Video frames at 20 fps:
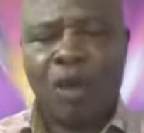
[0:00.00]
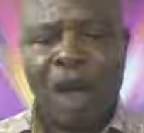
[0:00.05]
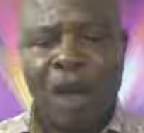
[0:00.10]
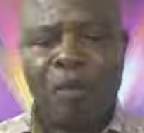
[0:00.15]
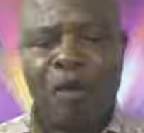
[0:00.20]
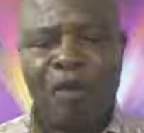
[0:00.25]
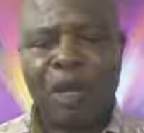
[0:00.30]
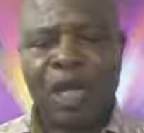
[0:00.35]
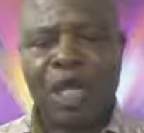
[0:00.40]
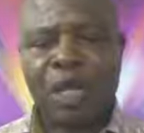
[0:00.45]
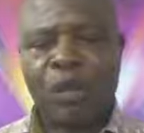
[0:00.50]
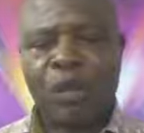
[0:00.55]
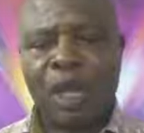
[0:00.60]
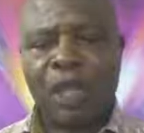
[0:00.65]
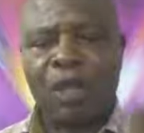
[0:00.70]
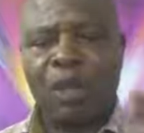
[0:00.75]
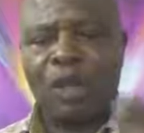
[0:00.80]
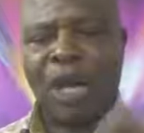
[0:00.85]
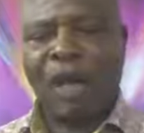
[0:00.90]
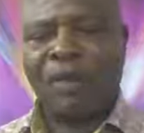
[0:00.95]
You are moving into
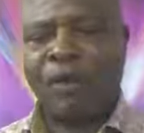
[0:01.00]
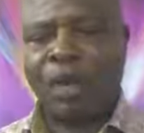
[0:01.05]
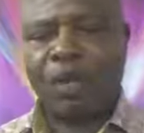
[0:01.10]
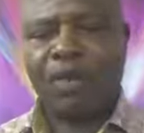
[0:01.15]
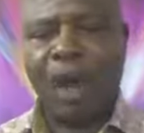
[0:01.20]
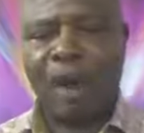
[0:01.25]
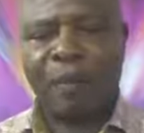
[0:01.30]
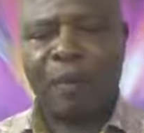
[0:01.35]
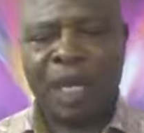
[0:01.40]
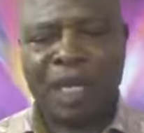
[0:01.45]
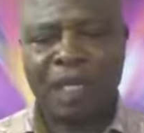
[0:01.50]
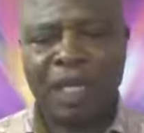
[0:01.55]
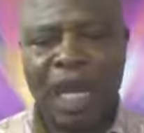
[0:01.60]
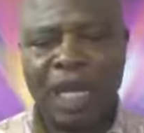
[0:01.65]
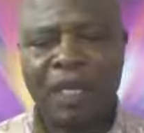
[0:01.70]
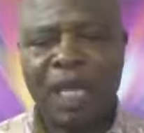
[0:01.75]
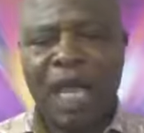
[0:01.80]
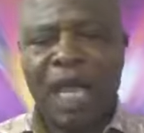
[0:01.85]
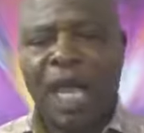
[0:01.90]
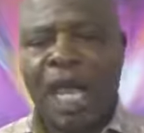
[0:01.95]
a new level in your
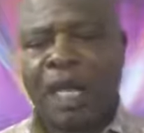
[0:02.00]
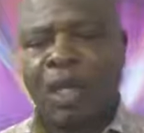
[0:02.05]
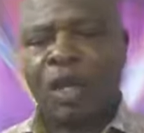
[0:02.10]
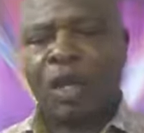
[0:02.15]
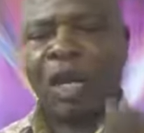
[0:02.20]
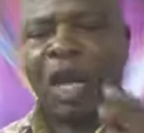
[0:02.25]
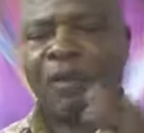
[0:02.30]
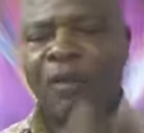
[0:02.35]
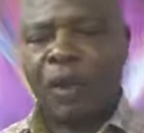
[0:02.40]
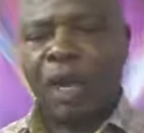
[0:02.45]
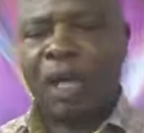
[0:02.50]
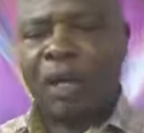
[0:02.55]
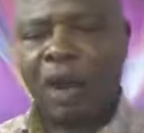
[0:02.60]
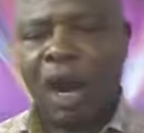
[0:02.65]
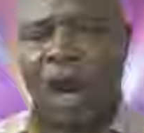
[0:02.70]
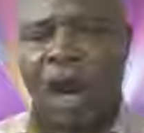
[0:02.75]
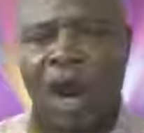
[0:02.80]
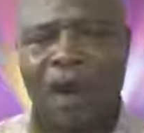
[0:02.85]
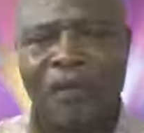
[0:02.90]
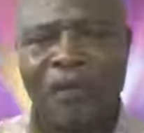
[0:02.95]
business, a new level in
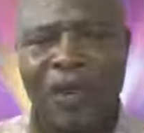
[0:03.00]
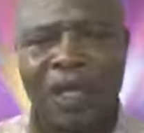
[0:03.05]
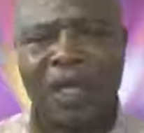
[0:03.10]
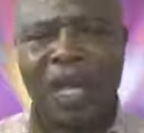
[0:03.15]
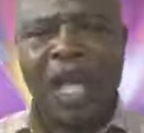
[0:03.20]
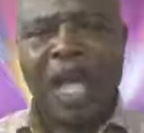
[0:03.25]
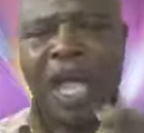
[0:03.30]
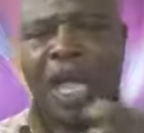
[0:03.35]
your office,